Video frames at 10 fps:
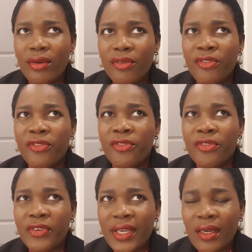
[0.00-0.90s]

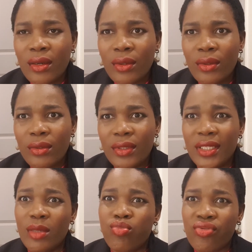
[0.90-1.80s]
feel
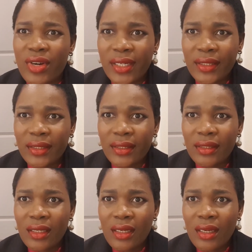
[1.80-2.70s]
depressed,
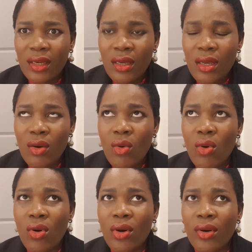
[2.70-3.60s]

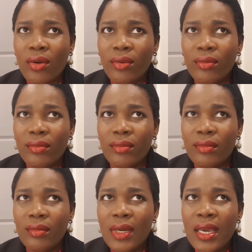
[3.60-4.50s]
or
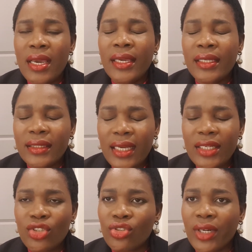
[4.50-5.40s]
He said
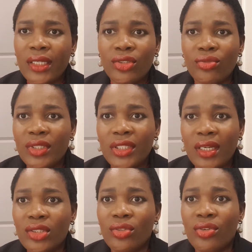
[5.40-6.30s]
he's tried to reach
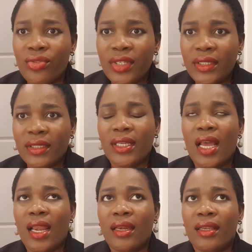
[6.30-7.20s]
out to Chris
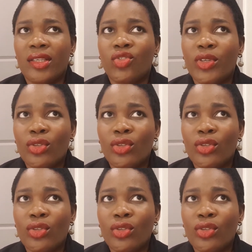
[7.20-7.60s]
and he's been